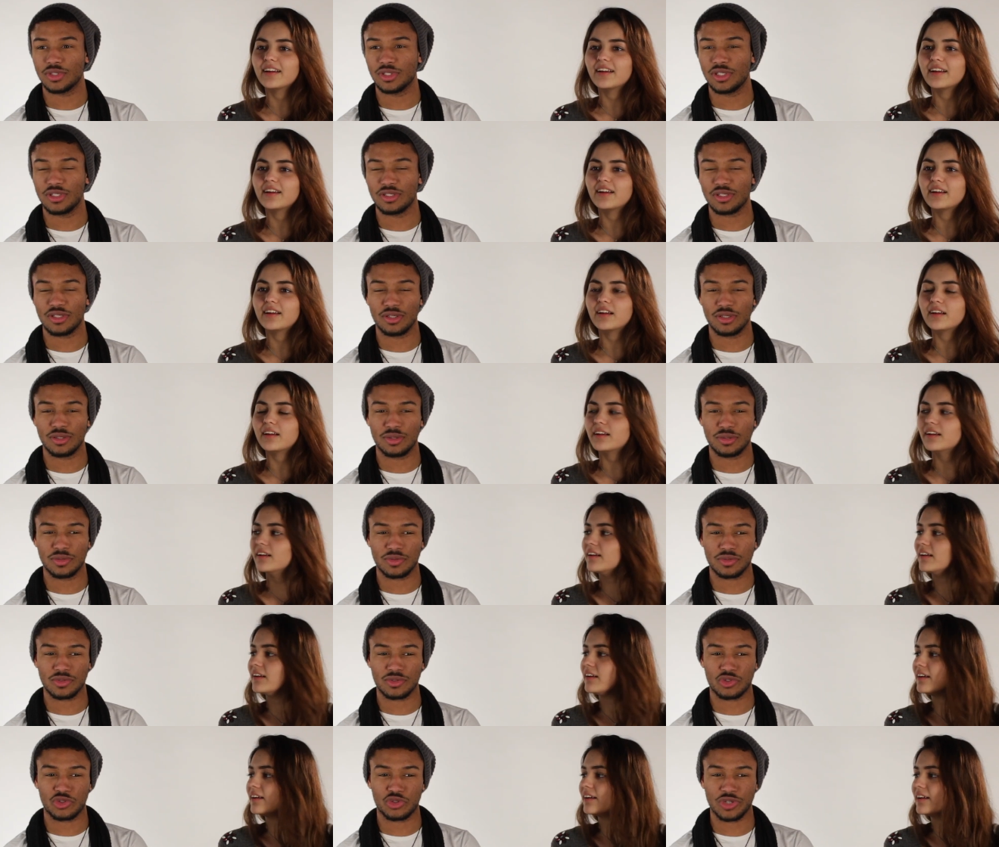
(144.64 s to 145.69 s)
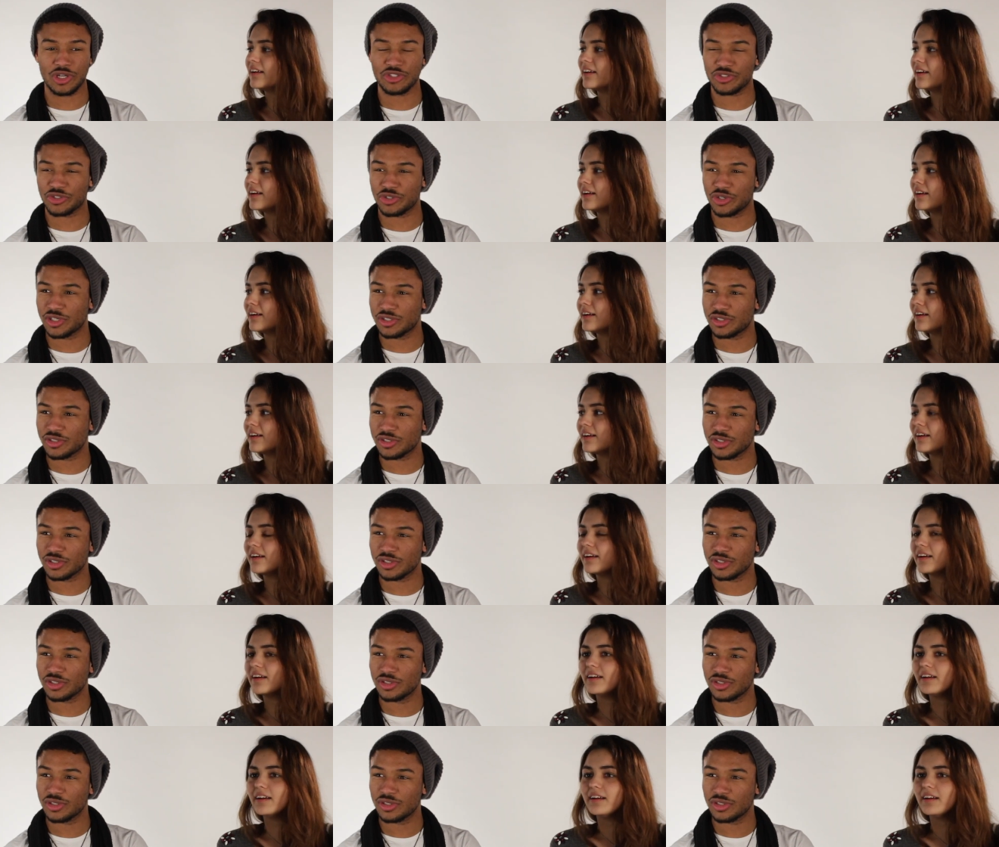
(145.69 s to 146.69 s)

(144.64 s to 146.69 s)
Speaker 1: He's a treasure hunter.